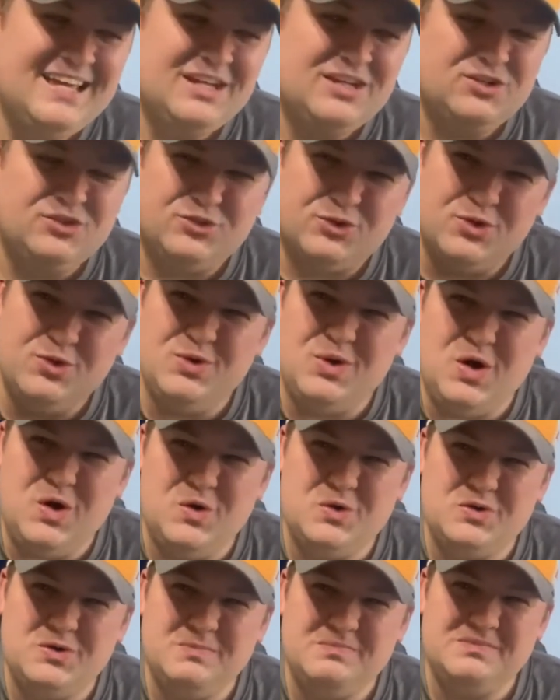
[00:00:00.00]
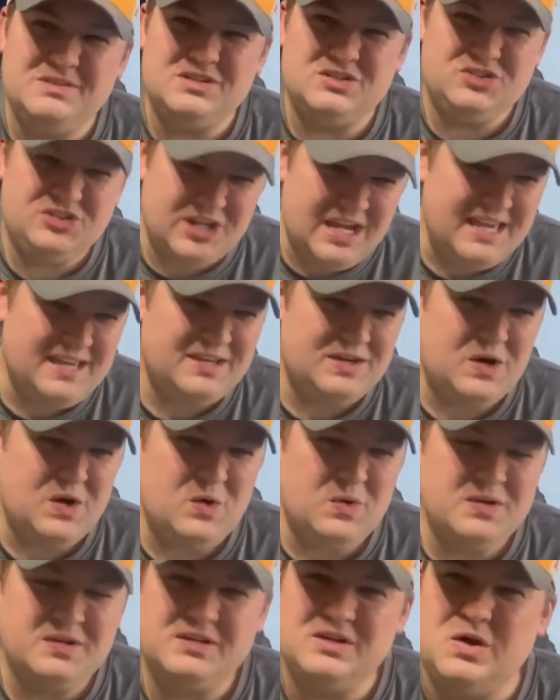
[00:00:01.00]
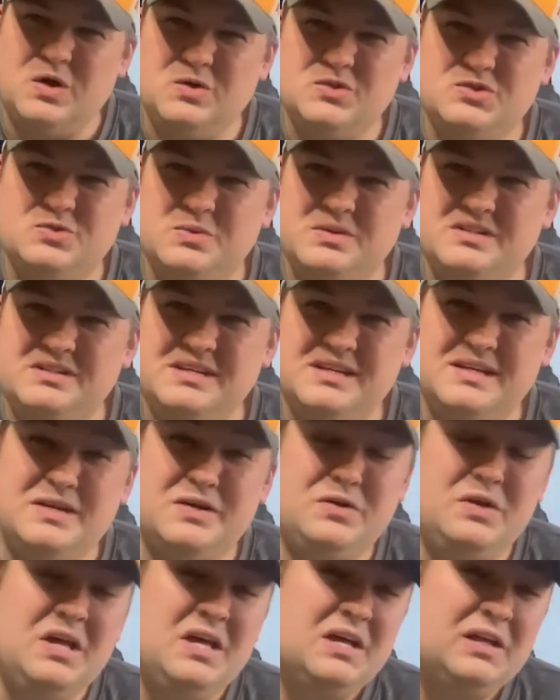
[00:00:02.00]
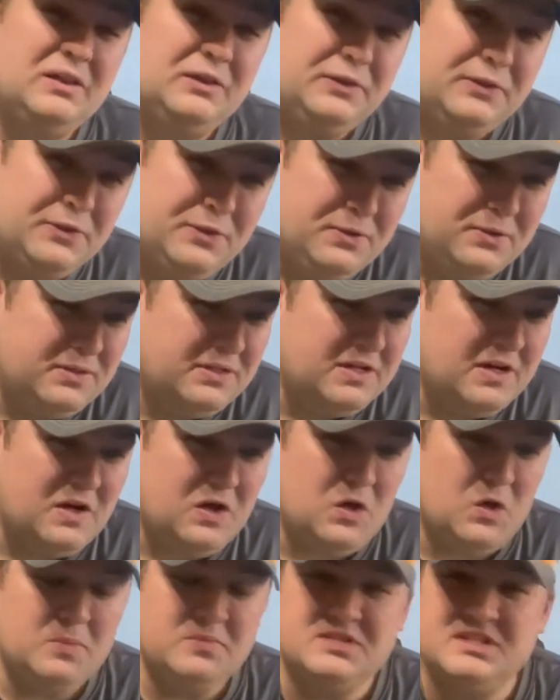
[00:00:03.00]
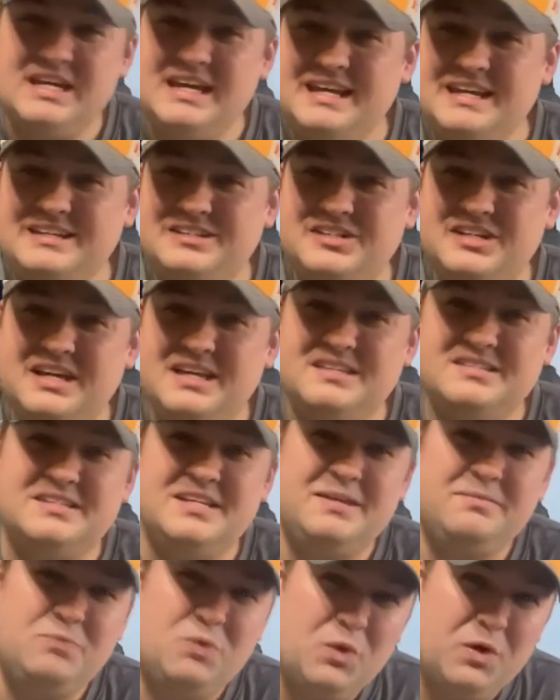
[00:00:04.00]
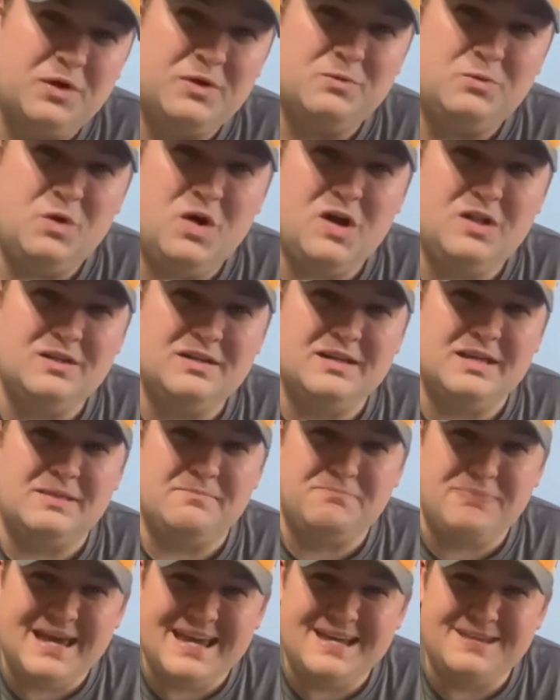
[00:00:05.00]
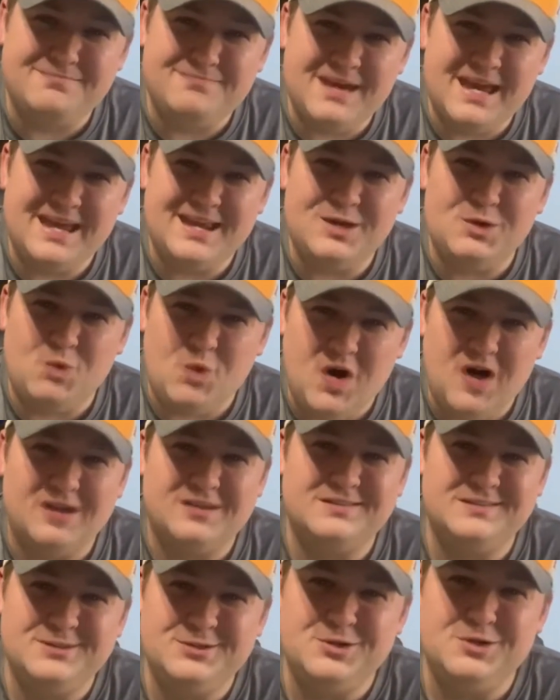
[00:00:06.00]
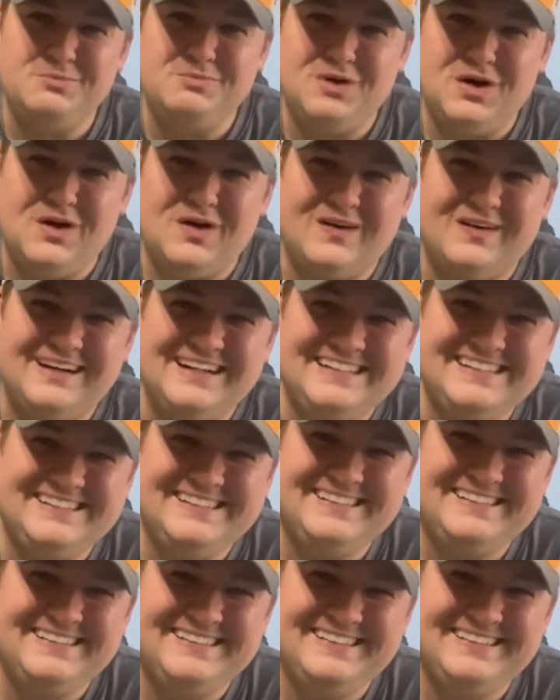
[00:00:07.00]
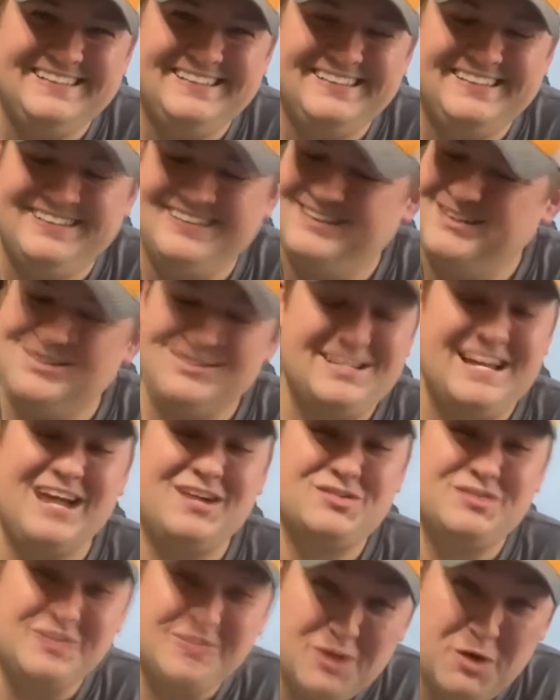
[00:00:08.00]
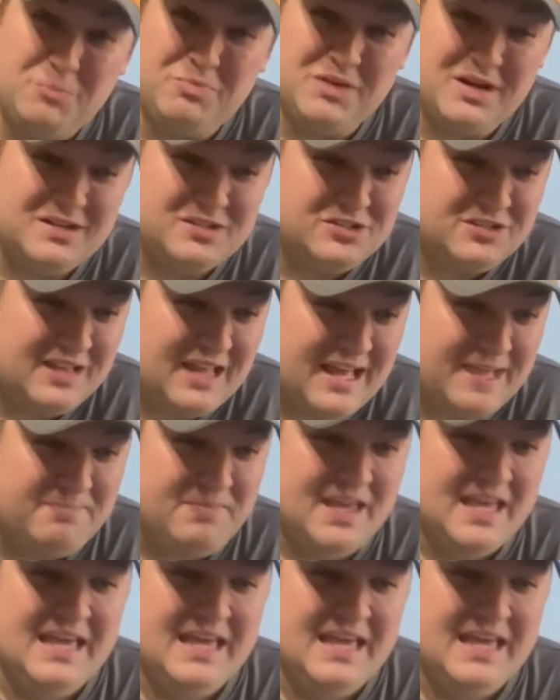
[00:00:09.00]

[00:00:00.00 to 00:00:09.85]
Drew Holcomb, Jake Owen, Cole Swindell, Luke Combs, Kenny Chesney, Morgan Wallen, and Peyton Manning walk into a bar. There's actually no punchline.